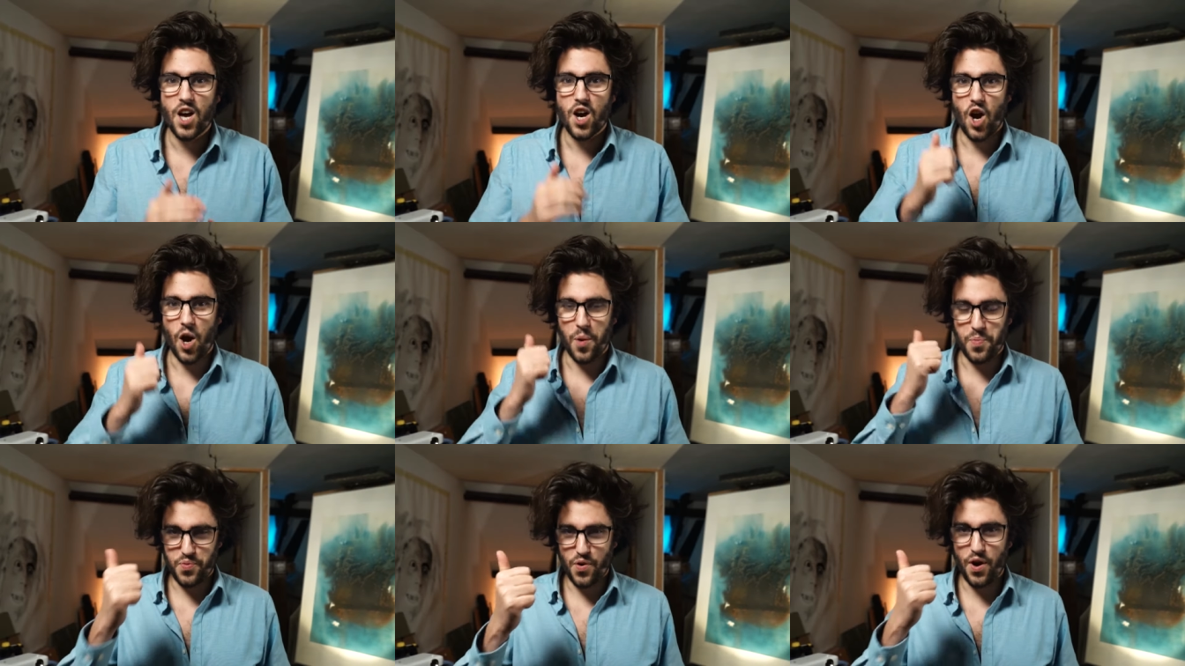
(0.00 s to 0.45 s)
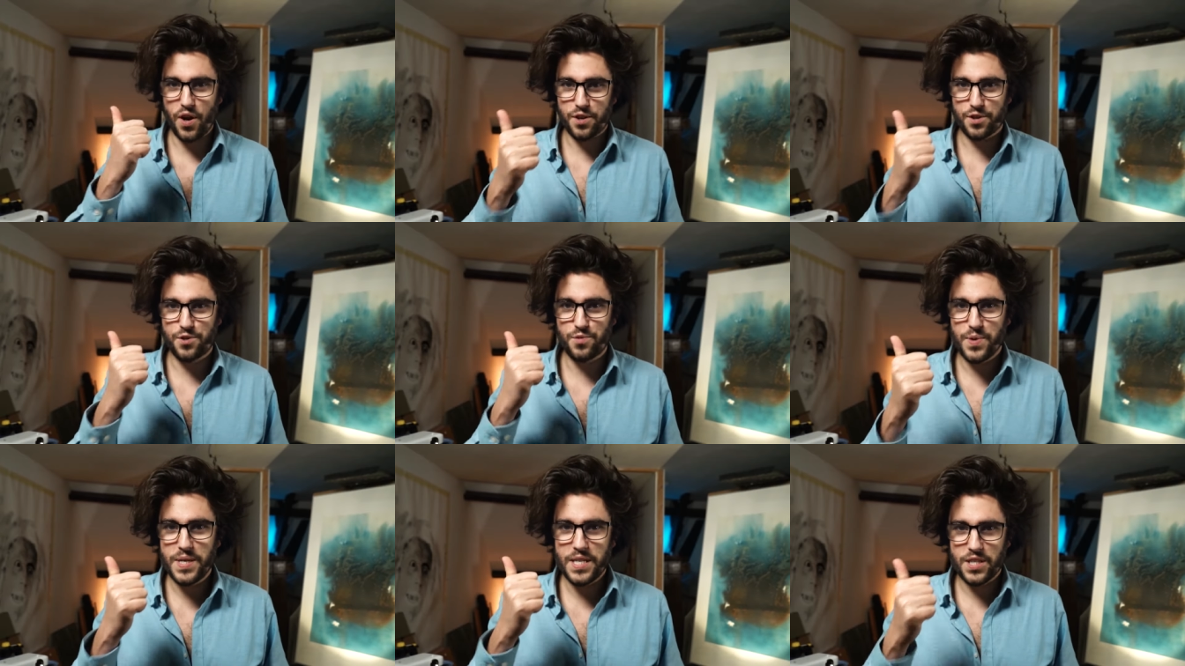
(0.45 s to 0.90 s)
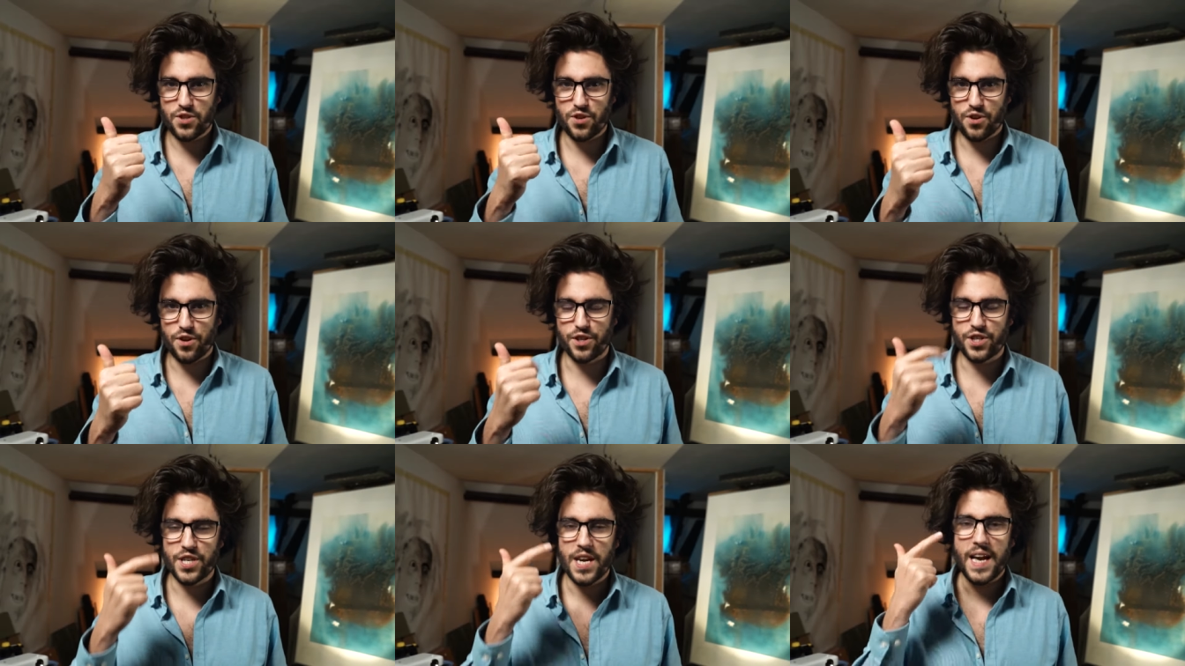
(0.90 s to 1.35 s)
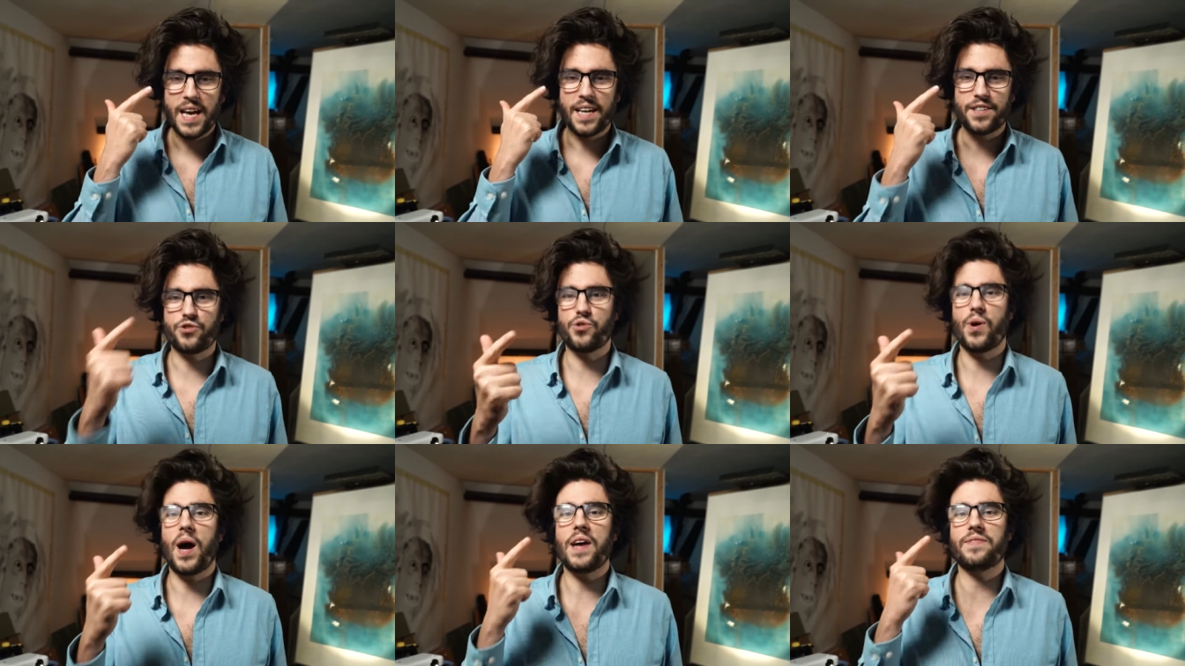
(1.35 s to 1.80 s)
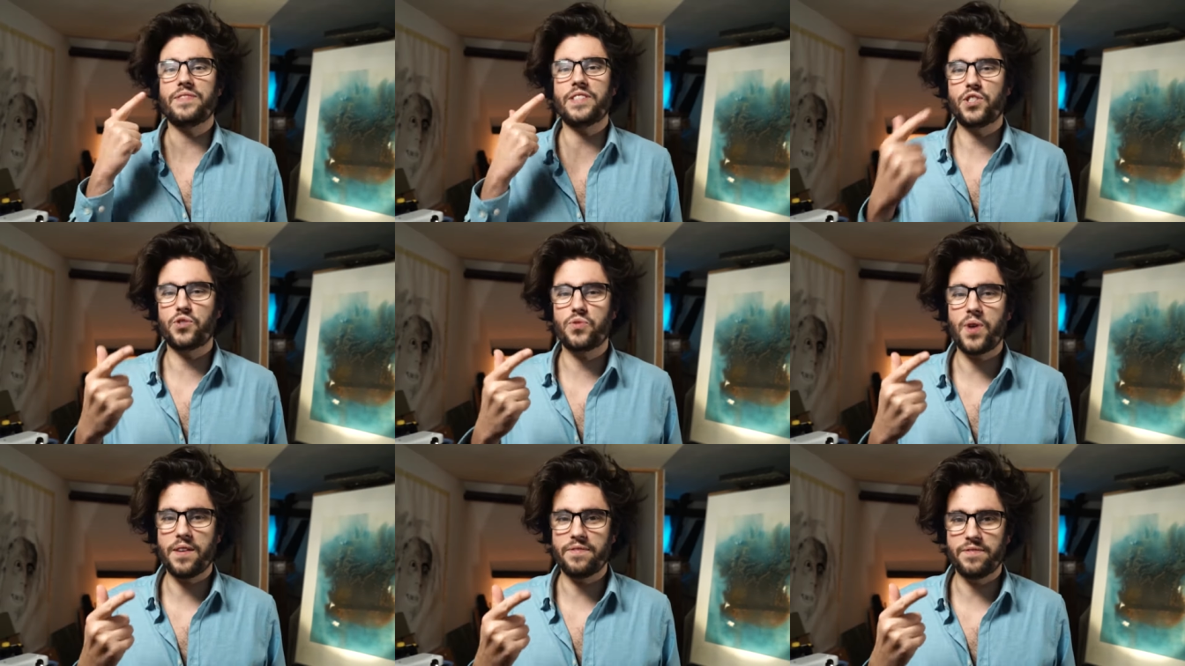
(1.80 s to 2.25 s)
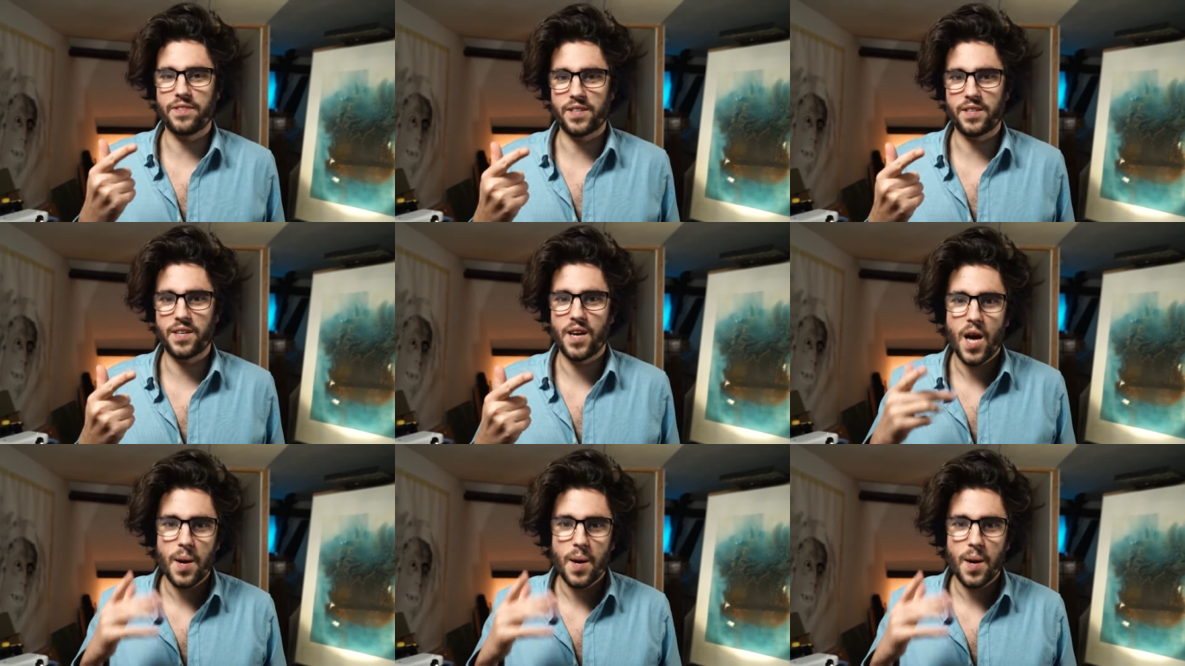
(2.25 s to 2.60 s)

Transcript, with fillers: are product research and driving traffic.